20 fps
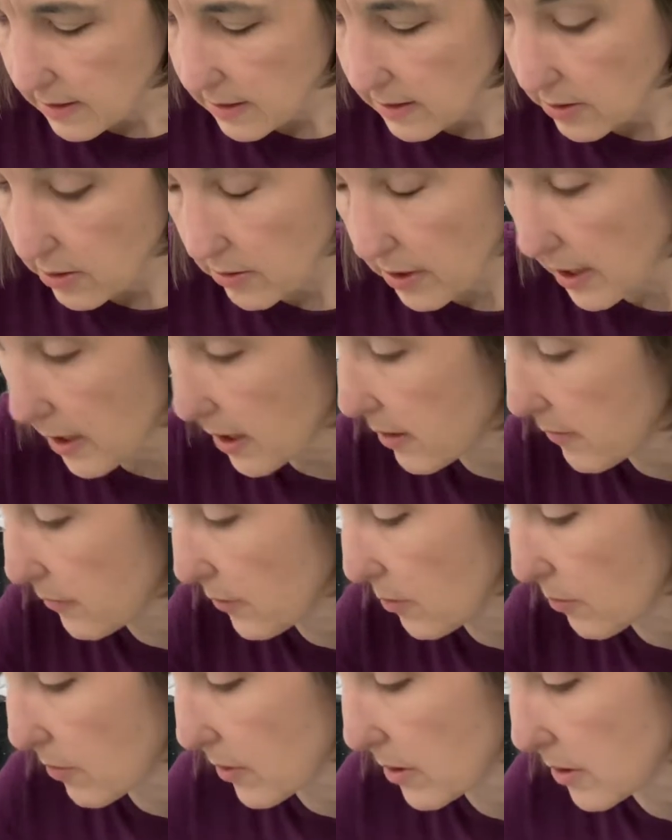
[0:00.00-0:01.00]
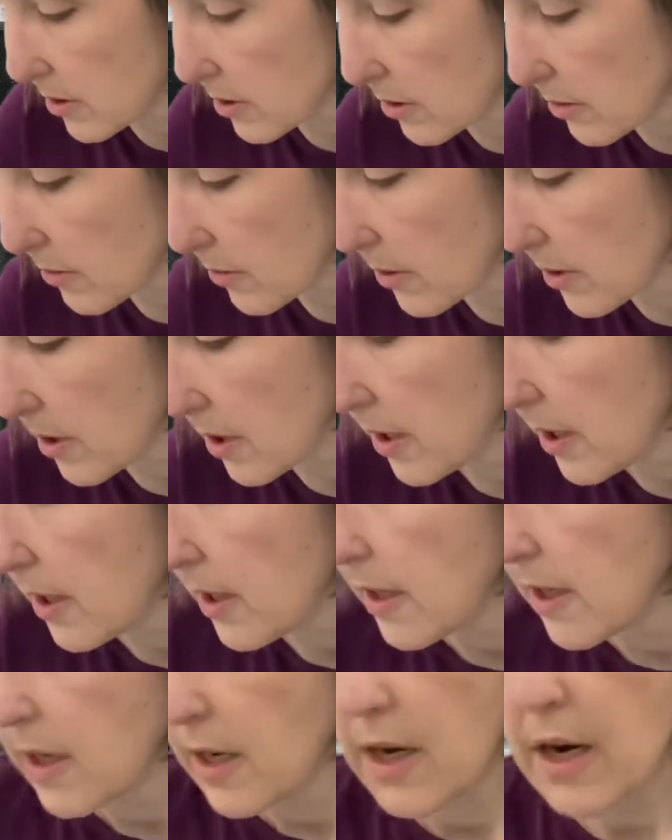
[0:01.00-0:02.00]
You can if you want to.
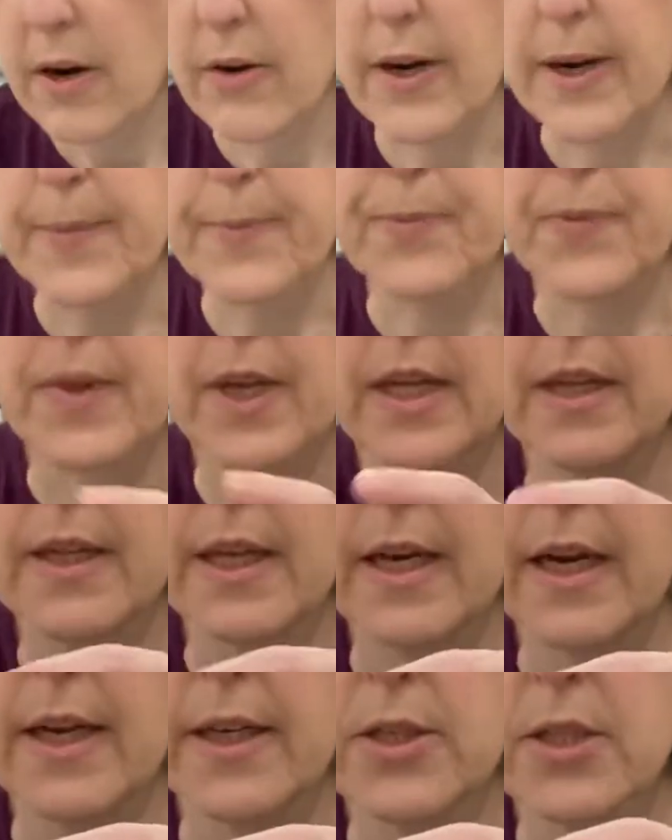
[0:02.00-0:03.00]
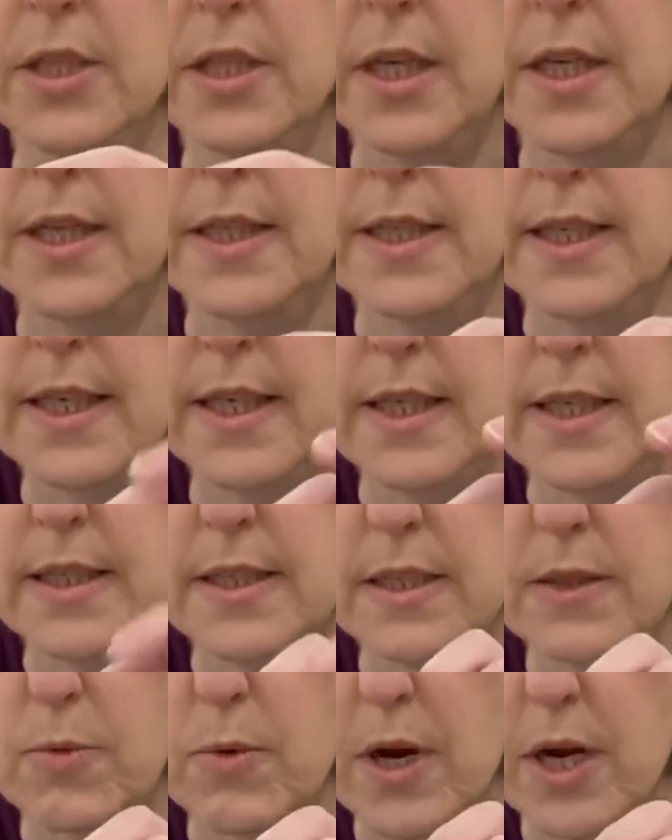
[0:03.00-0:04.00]
All right, and then I just cut
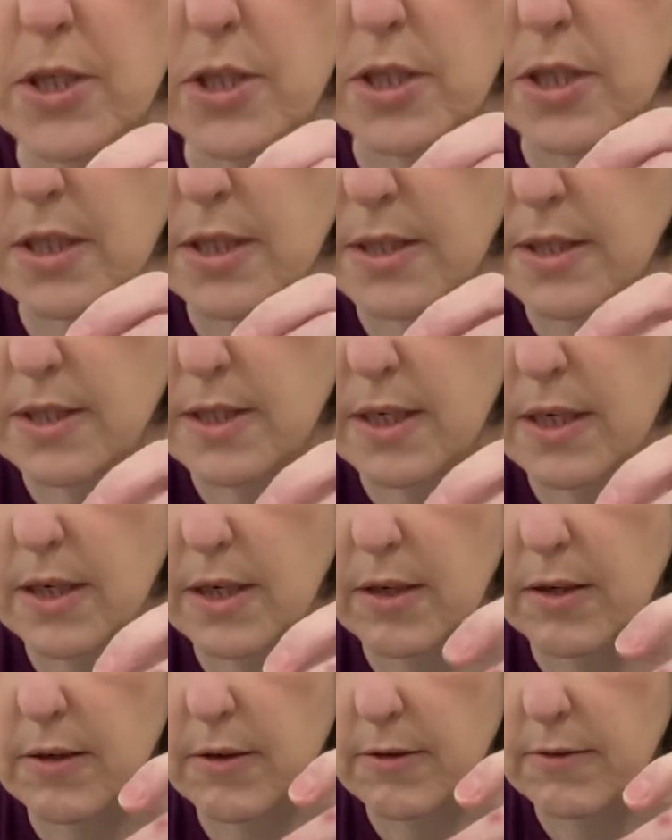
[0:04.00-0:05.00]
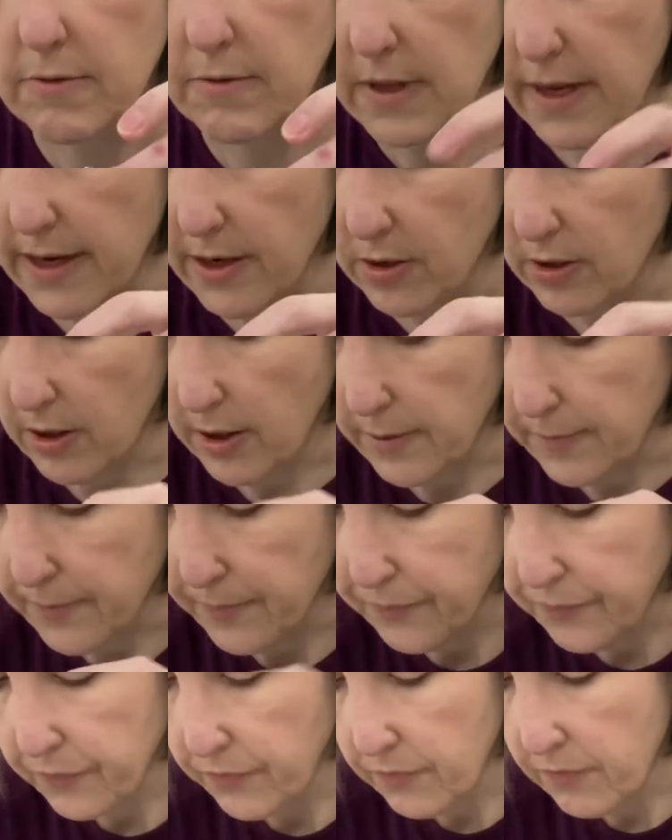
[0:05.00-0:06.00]
test swatches of Lycra.
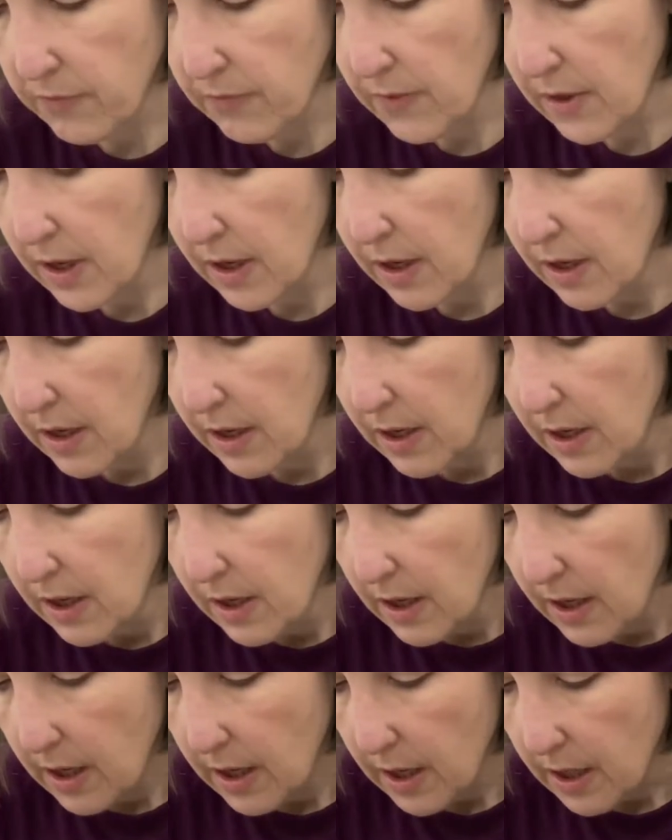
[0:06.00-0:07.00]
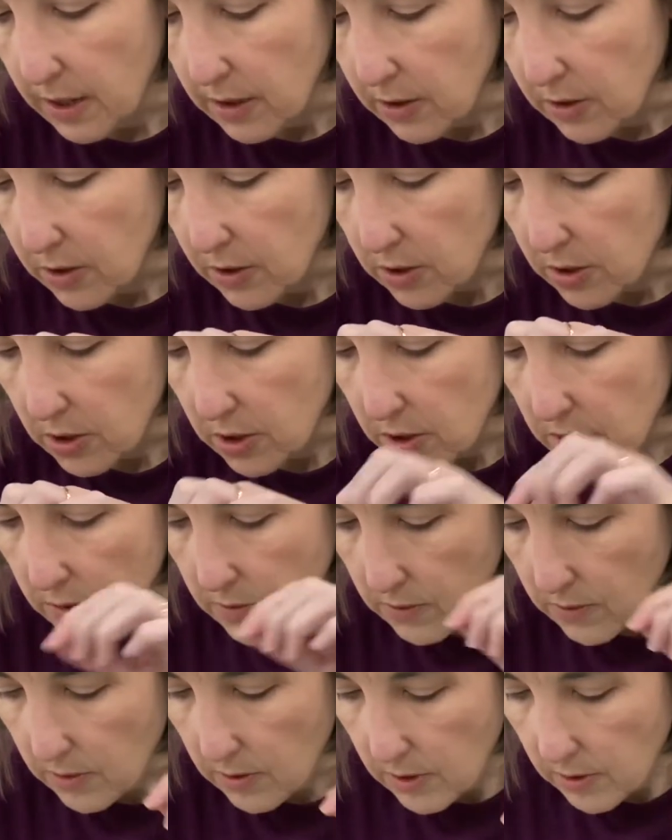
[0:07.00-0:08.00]
And you could just
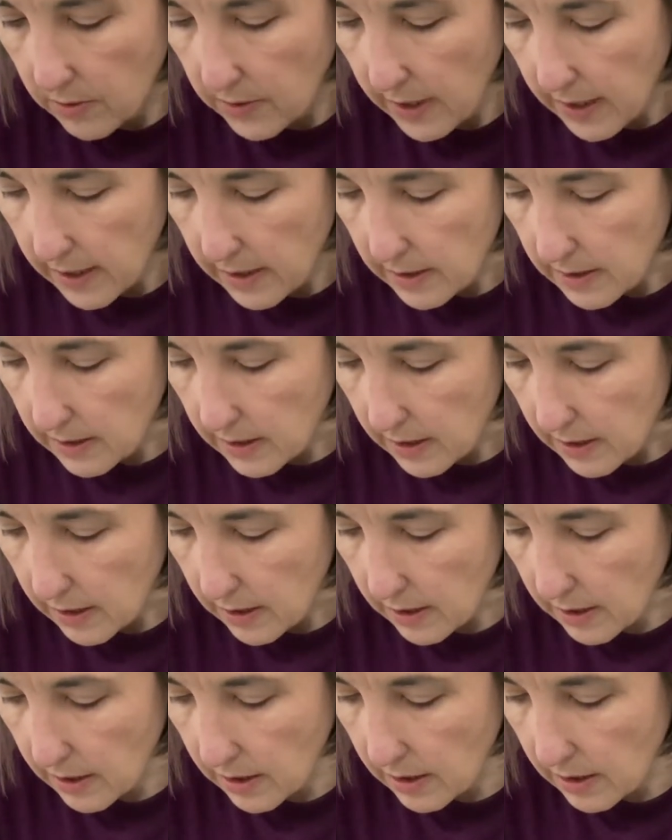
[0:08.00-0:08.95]
throw that in there.